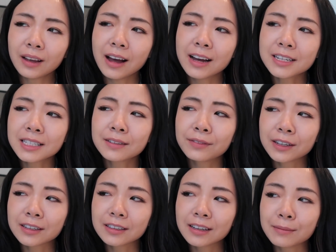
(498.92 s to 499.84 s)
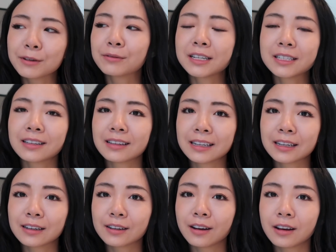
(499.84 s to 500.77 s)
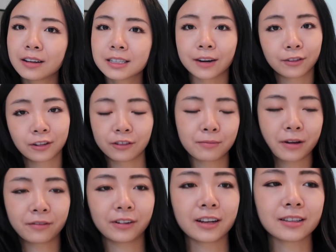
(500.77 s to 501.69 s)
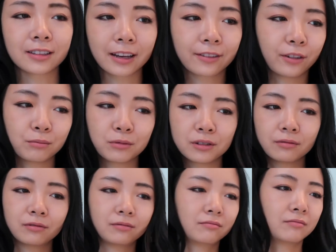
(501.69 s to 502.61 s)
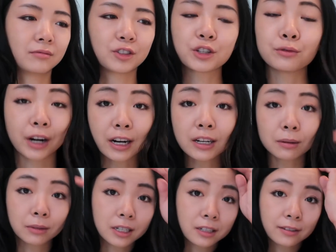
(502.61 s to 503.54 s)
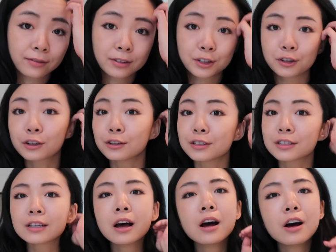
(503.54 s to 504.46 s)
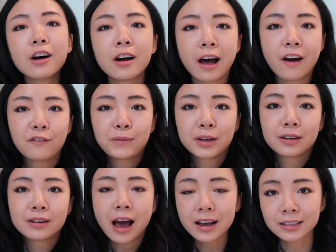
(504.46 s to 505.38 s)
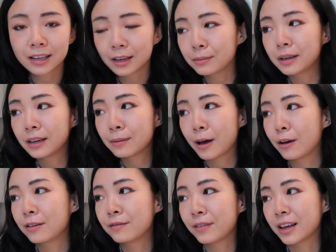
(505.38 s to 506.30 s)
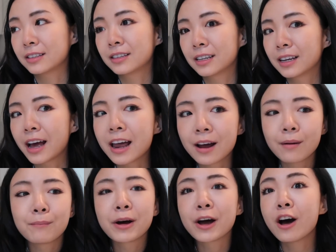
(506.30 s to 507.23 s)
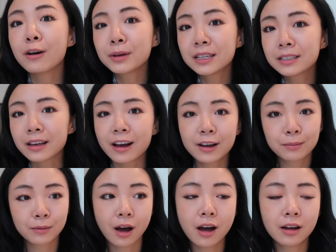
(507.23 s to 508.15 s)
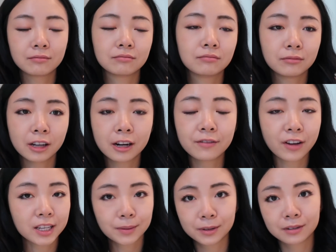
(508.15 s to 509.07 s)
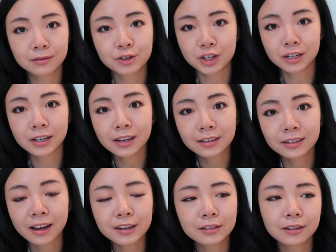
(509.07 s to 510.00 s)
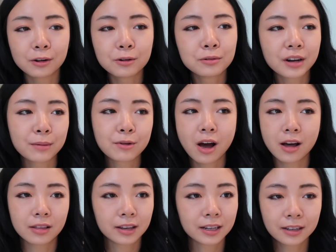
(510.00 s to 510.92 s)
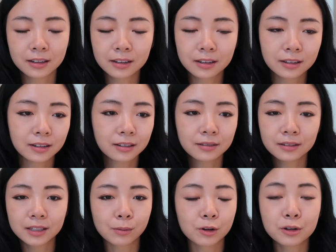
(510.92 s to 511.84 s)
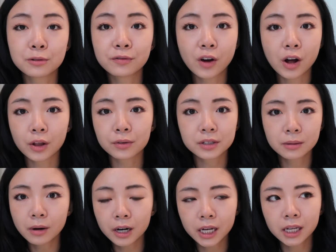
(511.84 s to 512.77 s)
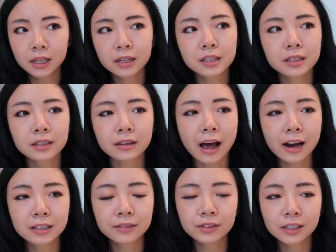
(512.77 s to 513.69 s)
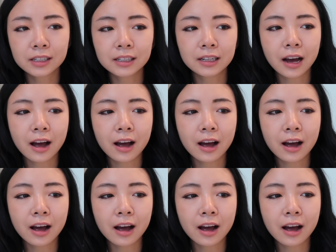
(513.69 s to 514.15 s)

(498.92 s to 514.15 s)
I just feel, I mean, recently several of my friends, like from just randomly different circles, have been asking me about investing. And by all means, I am not an investment genius. I'm not like someone who follows the markets actively.